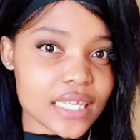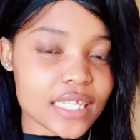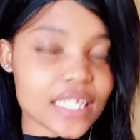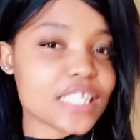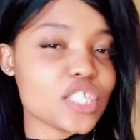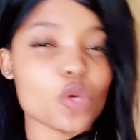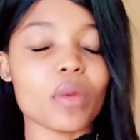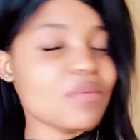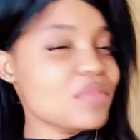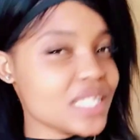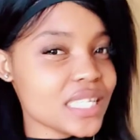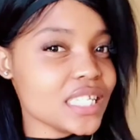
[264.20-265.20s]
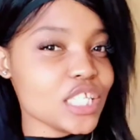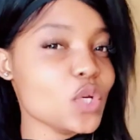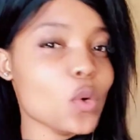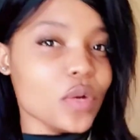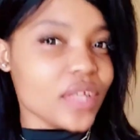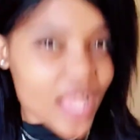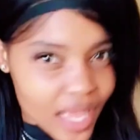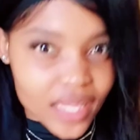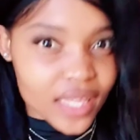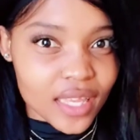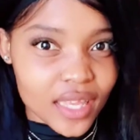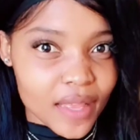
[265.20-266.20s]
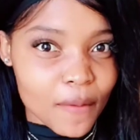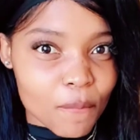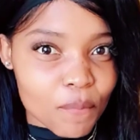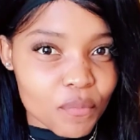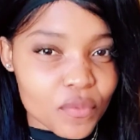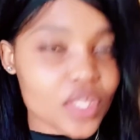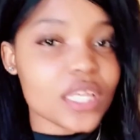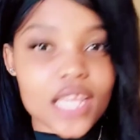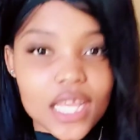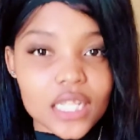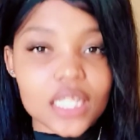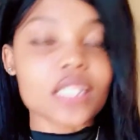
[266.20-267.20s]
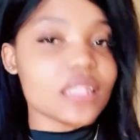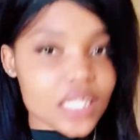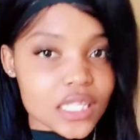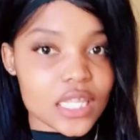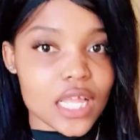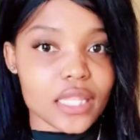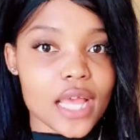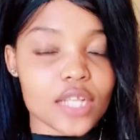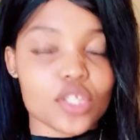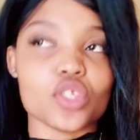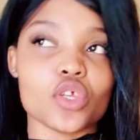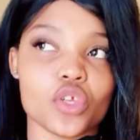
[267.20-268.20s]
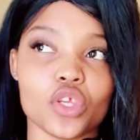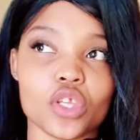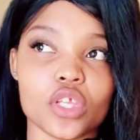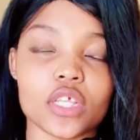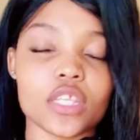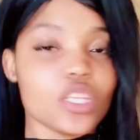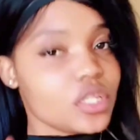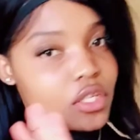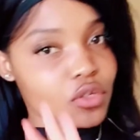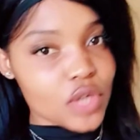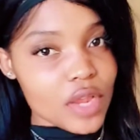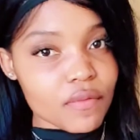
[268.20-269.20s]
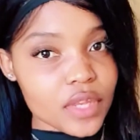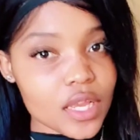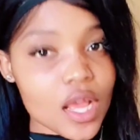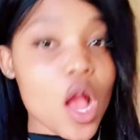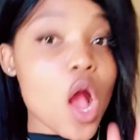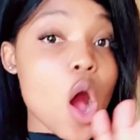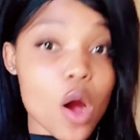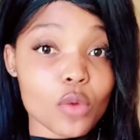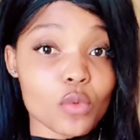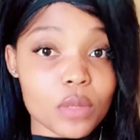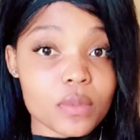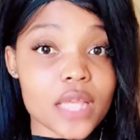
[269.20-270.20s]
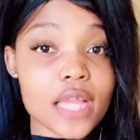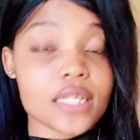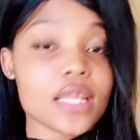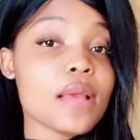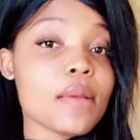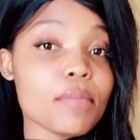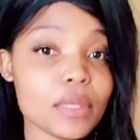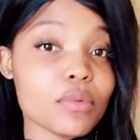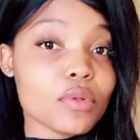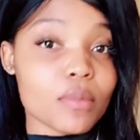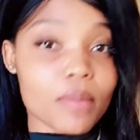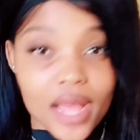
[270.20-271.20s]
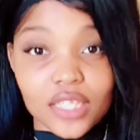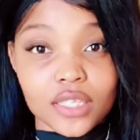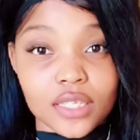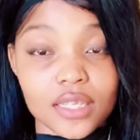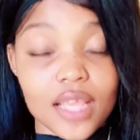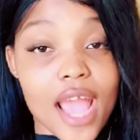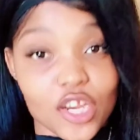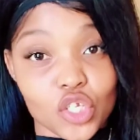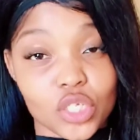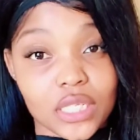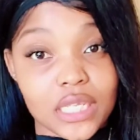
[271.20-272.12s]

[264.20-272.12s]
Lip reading: Is your publicity okay? You get things like that. So the traffic on website, people must actually